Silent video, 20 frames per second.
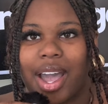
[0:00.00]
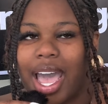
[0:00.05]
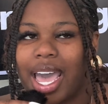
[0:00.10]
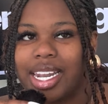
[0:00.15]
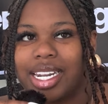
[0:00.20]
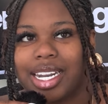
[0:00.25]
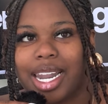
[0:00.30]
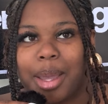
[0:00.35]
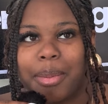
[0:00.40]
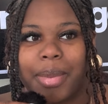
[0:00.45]
How
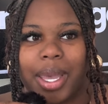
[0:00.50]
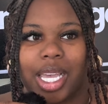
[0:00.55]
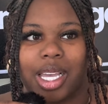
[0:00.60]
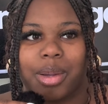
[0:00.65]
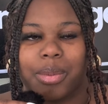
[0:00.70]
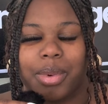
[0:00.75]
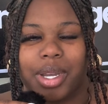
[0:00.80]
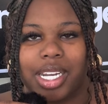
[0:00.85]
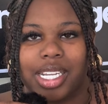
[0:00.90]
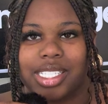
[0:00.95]
did I make
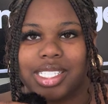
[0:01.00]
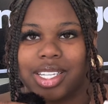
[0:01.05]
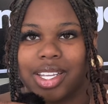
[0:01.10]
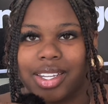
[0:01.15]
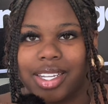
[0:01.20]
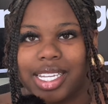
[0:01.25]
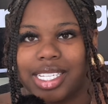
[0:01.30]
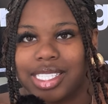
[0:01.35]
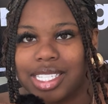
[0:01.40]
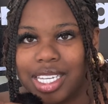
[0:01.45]
money? So
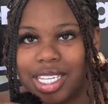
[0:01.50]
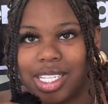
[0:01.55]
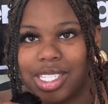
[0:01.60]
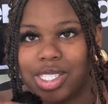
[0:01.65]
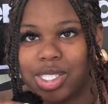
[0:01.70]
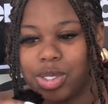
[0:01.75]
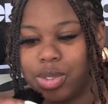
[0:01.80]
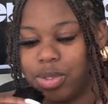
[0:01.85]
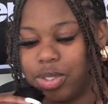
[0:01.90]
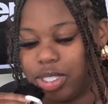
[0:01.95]
let's get
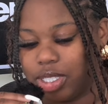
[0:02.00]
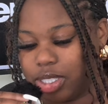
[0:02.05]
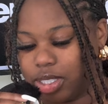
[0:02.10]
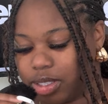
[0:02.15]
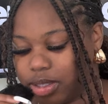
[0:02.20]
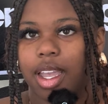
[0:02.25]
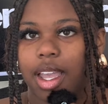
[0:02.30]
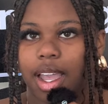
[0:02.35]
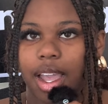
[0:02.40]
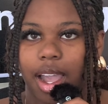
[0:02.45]
into it.
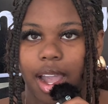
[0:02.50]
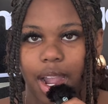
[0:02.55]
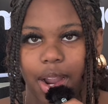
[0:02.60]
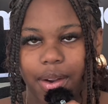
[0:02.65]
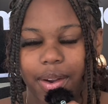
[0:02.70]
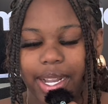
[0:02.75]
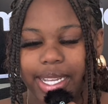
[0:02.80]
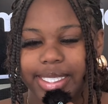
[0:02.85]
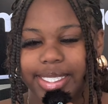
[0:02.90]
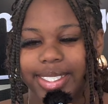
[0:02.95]
All
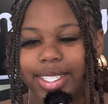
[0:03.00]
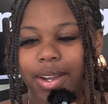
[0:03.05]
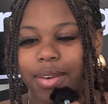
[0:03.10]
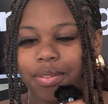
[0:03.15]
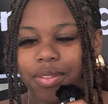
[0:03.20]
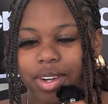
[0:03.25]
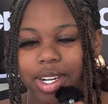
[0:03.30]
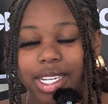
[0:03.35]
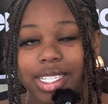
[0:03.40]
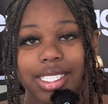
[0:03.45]
right, so
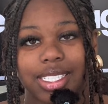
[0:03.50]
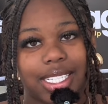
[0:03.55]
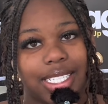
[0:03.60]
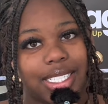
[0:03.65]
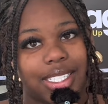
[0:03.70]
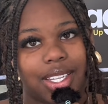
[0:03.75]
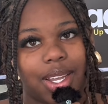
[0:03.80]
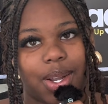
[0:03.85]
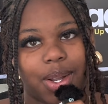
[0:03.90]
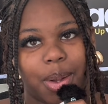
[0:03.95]
first
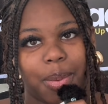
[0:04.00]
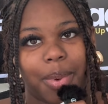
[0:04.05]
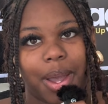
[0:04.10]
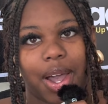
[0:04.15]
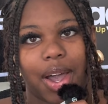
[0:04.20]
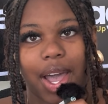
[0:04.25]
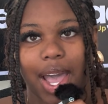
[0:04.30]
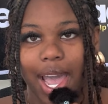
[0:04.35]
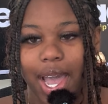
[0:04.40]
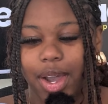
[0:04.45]
let's talk
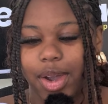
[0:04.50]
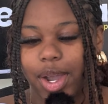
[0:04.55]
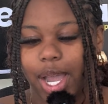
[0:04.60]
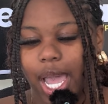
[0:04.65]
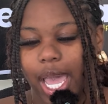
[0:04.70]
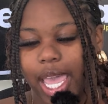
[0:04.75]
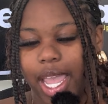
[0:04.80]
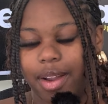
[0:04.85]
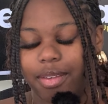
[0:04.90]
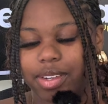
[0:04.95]
about how I
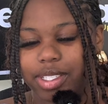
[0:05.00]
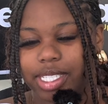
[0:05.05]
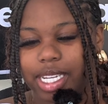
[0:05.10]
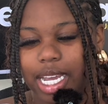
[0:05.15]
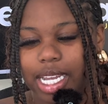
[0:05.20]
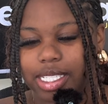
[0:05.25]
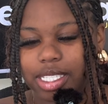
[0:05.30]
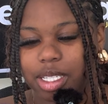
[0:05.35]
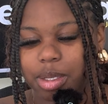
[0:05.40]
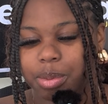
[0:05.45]

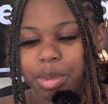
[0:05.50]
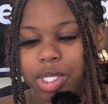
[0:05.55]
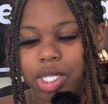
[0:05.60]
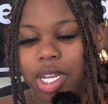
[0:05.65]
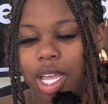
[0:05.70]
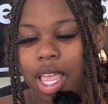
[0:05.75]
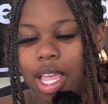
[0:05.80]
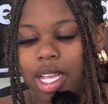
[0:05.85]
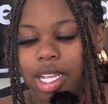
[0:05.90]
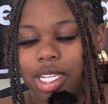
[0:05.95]
advertised the book.
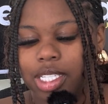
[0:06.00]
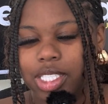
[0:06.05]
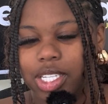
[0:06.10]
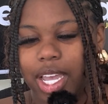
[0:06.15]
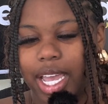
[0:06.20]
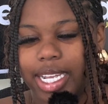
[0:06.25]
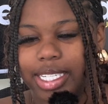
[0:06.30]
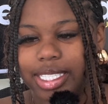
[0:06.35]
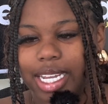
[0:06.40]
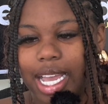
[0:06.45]
So
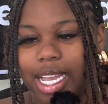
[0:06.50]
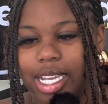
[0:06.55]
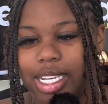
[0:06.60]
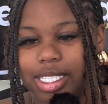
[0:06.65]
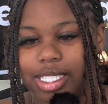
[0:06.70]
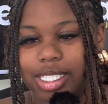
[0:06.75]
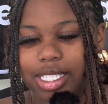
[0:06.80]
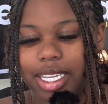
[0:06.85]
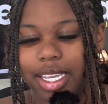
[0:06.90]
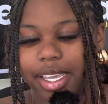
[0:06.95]
as y'all can
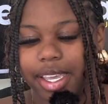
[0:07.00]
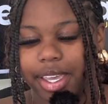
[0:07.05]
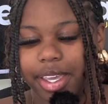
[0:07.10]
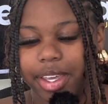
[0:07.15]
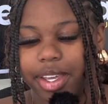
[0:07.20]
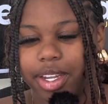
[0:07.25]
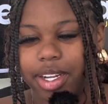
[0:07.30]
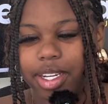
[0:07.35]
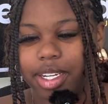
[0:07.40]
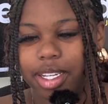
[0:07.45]
see
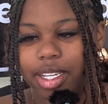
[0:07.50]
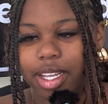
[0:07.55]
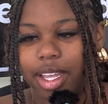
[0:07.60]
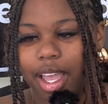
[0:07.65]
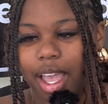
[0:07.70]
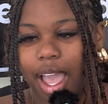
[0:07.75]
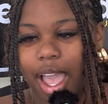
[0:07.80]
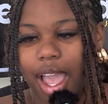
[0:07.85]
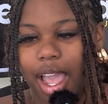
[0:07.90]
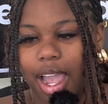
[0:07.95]
here,
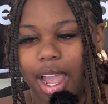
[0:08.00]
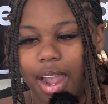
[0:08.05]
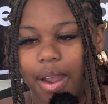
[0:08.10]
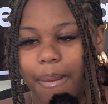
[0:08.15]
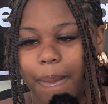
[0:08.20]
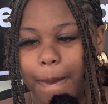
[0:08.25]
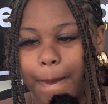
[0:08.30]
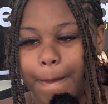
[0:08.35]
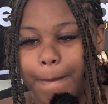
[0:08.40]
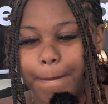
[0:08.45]

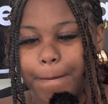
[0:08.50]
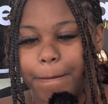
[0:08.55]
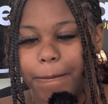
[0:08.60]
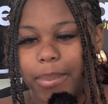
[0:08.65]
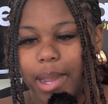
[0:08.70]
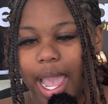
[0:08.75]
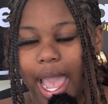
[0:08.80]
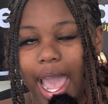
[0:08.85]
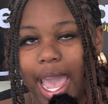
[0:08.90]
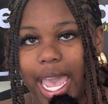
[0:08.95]

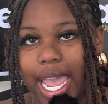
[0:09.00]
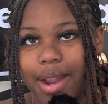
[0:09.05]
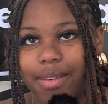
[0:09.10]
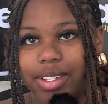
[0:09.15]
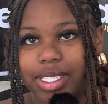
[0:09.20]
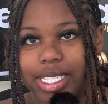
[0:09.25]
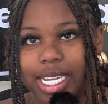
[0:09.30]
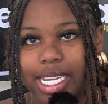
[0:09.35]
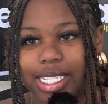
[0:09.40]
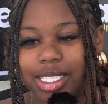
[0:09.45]
I
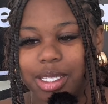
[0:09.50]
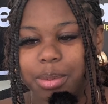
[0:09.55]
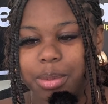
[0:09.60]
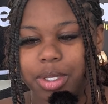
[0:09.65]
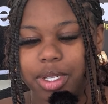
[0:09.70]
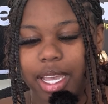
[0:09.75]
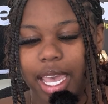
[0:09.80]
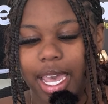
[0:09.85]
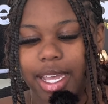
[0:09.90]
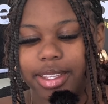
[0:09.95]
advertised the
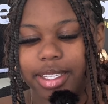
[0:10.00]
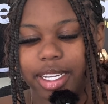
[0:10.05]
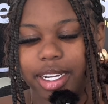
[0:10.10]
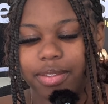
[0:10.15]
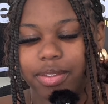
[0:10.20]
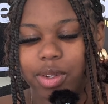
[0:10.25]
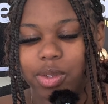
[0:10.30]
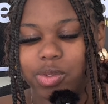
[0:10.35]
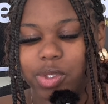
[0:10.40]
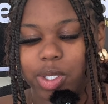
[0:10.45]
book after
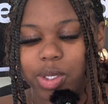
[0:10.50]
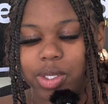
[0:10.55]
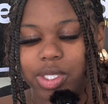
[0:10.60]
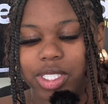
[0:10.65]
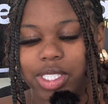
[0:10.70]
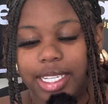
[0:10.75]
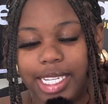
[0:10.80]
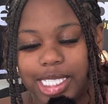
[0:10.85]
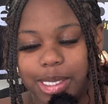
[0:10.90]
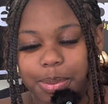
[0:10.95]
every quote.
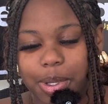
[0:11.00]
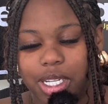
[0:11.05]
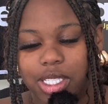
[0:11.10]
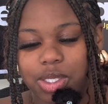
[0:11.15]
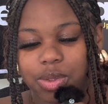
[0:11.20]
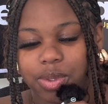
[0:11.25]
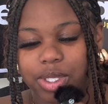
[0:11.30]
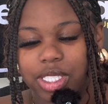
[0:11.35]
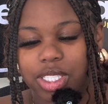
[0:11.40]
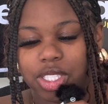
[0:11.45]
This post
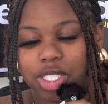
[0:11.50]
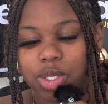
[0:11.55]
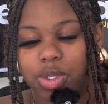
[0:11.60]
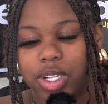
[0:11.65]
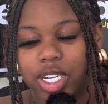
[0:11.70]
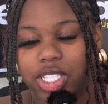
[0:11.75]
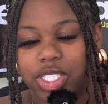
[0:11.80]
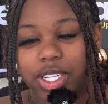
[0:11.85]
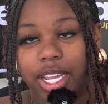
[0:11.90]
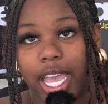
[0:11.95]
reached
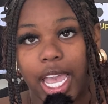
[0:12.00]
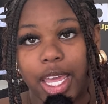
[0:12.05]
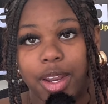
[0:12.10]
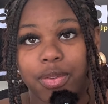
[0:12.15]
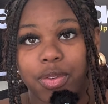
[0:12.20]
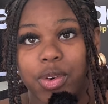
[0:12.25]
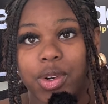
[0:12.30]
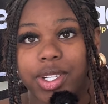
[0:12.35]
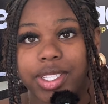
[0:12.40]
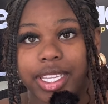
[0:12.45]

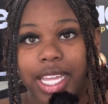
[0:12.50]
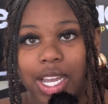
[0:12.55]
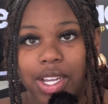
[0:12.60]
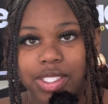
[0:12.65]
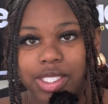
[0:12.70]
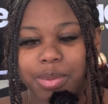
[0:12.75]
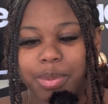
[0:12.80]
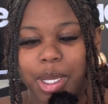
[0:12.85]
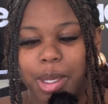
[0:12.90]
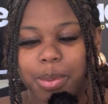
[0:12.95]

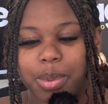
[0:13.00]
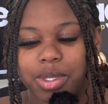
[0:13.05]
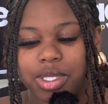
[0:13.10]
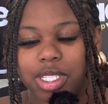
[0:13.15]
284,000 people.